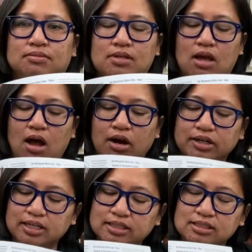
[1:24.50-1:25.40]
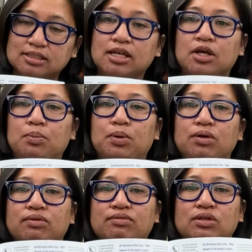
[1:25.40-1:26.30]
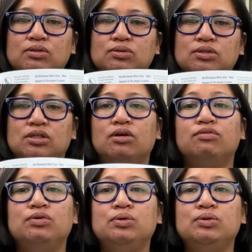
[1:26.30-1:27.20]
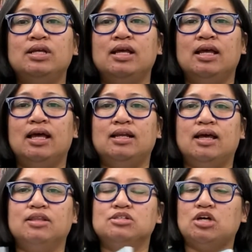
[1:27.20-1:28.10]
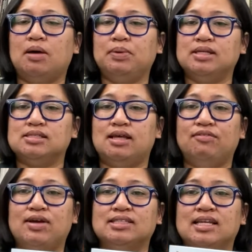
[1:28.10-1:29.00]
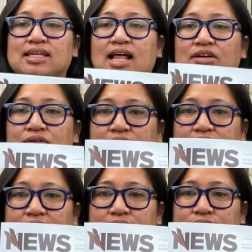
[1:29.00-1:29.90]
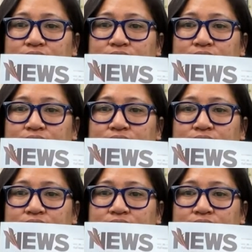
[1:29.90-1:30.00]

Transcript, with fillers: artists, book reviews, food, and other topics affecting California natives.